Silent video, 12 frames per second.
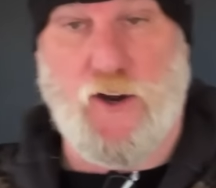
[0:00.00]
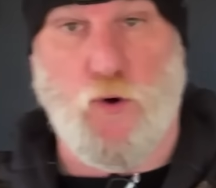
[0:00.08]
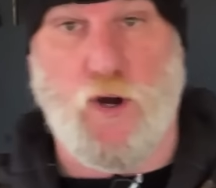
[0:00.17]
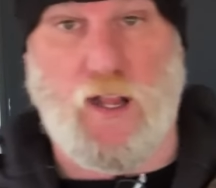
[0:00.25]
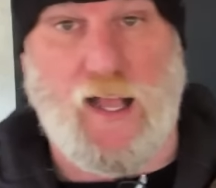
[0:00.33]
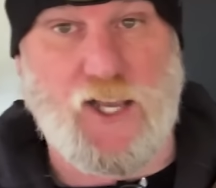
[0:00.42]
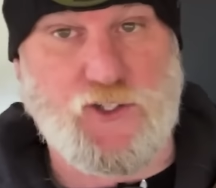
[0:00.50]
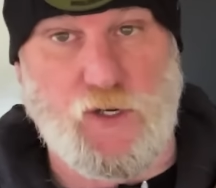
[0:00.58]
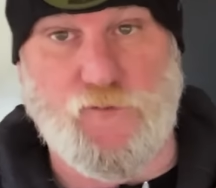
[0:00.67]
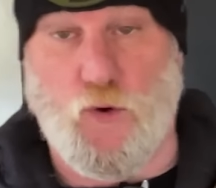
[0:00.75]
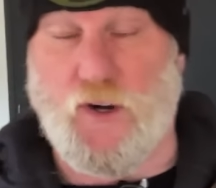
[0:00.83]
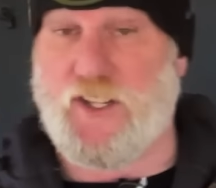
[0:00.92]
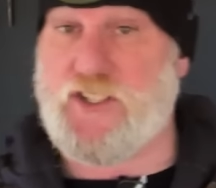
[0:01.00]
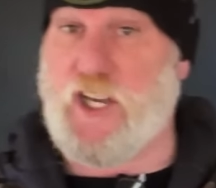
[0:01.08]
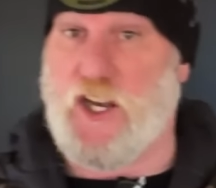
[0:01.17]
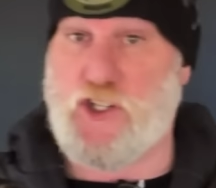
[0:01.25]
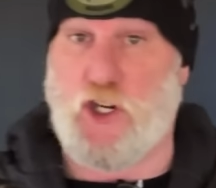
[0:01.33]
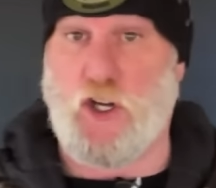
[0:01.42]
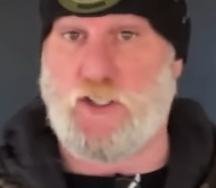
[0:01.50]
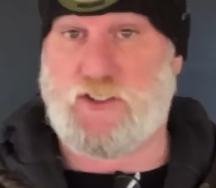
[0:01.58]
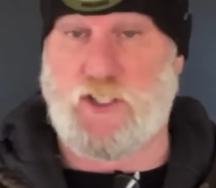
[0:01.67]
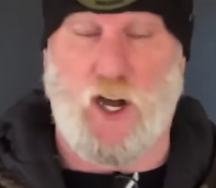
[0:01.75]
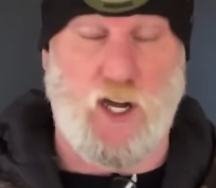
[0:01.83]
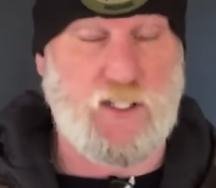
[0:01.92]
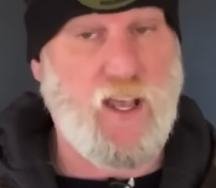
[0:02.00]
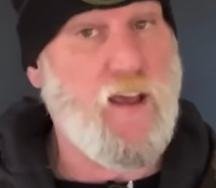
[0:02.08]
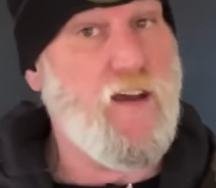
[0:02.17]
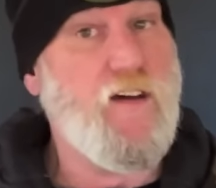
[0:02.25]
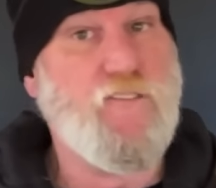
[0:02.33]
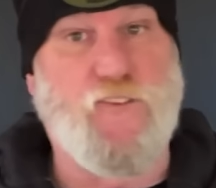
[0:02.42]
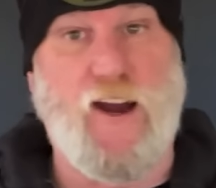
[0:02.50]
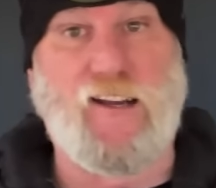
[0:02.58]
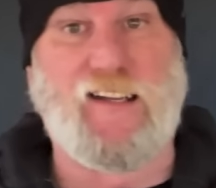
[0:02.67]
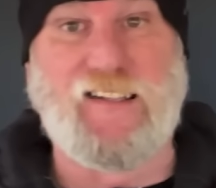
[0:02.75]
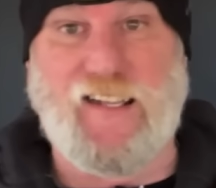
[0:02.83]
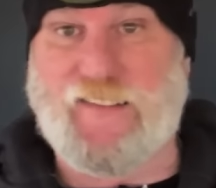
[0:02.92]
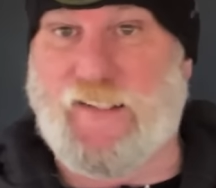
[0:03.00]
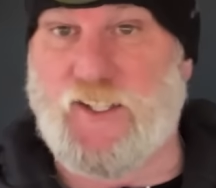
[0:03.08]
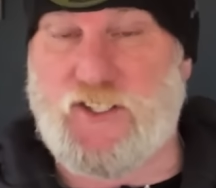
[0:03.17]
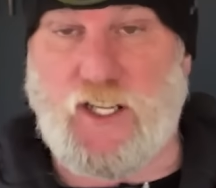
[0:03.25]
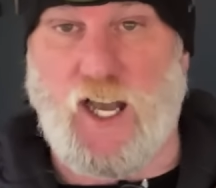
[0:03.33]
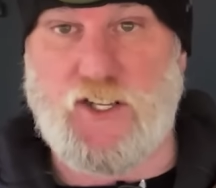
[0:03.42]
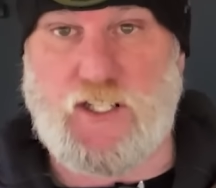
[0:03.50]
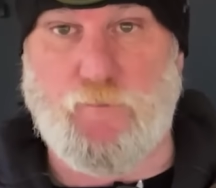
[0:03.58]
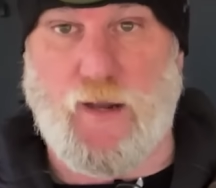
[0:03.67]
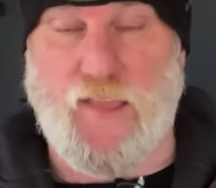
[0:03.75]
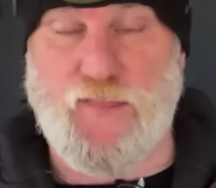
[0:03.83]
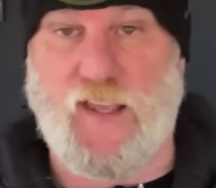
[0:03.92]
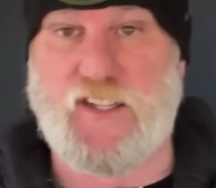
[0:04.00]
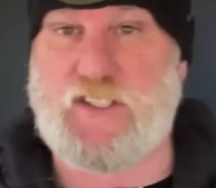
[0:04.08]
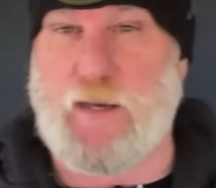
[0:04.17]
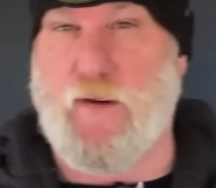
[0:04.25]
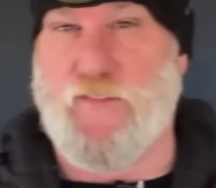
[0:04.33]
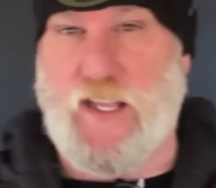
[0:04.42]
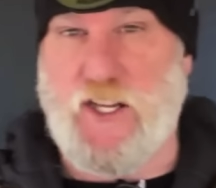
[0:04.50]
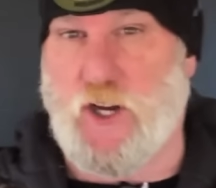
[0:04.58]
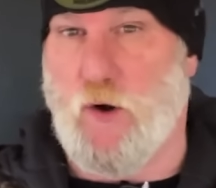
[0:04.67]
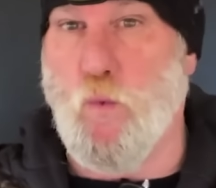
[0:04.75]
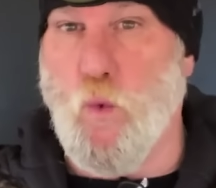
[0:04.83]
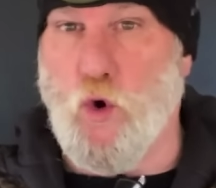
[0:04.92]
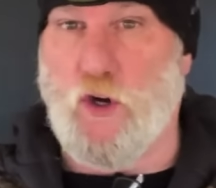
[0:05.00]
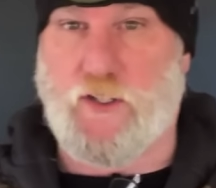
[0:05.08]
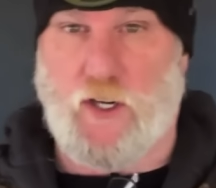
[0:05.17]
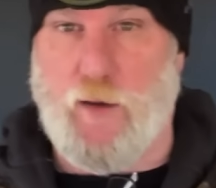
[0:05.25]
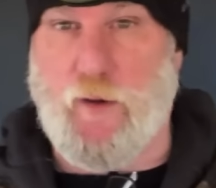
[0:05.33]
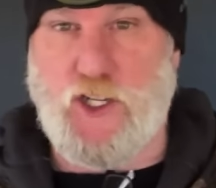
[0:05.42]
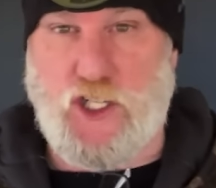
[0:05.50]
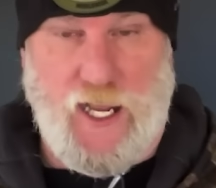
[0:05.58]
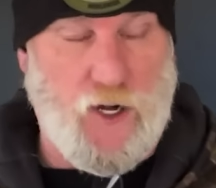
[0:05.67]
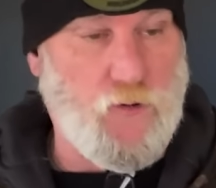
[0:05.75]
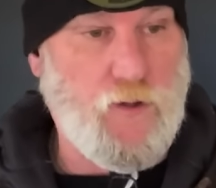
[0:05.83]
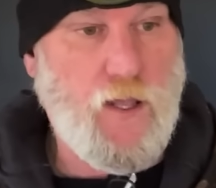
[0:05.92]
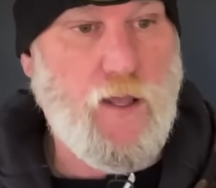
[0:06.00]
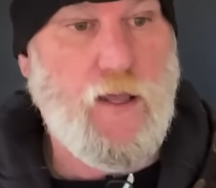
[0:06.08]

Outdoor Classroom for a discussion on saws. Fairly lengthy discussion, but I think some of these are warranted on my channel.